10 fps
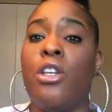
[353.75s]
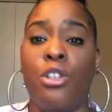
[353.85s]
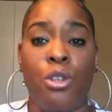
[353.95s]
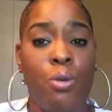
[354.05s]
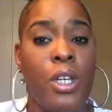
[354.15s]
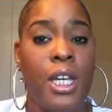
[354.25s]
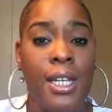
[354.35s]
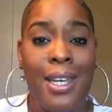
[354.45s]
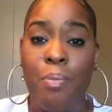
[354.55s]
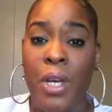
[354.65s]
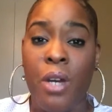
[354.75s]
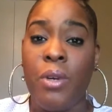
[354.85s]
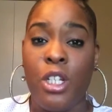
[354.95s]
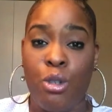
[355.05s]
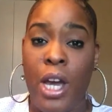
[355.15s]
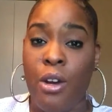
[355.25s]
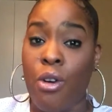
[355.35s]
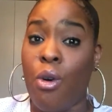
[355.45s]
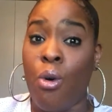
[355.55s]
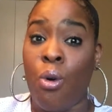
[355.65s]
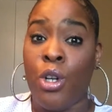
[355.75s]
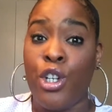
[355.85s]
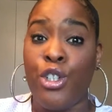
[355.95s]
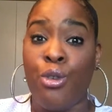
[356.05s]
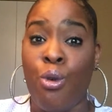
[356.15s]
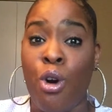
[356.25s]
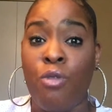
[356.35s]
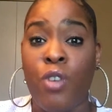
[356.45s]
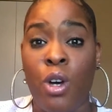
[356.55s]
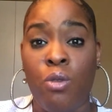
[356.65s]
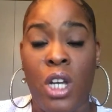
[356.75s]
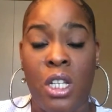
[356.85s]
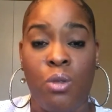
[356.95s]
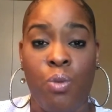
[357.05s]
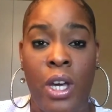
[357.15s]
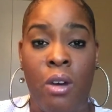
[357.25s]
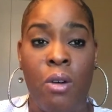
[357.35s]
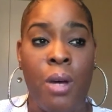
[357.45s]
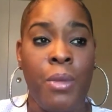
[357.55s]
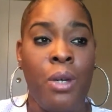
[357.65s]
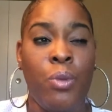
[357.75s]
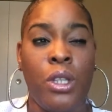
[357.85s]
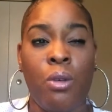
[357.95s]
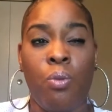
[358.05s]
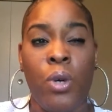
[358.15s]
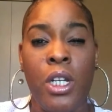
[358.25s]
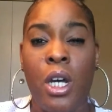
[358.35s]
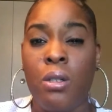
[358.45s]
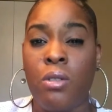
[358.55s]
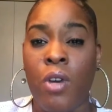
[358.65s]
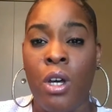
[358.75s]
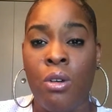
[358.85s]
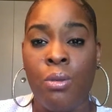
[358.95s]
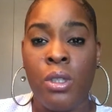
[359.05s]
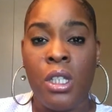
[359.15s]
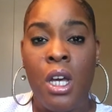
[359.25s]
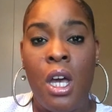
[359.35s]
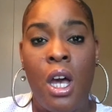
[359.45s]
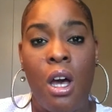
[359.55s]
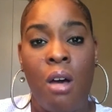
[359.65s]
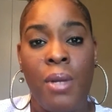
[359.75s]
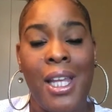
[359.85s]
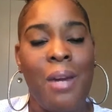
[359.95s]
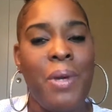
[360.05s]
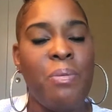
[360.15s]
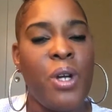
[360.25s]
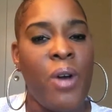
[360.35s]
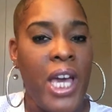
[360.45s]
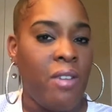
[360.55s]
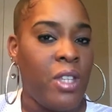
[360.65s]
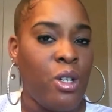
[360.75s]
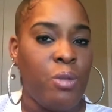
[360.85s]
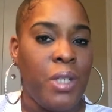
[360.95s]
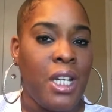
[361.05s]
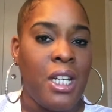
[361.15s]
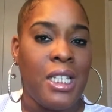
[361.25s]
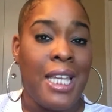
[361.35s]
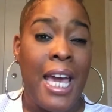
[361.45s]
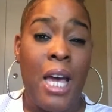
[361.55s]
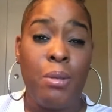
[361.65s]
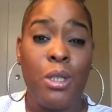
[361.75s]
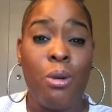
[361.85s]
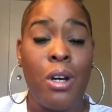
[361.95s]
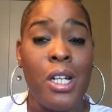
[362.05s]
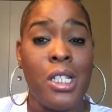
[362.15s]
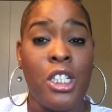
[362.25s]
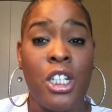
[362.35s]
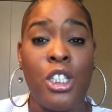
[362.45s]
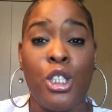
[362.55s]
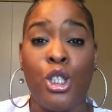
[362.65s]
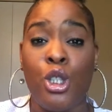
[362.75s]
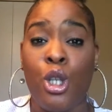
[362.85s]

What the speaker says: you can get period tracker on your phone as well. I mean, with the Windows phones, a lot of people don't have those because the app store is just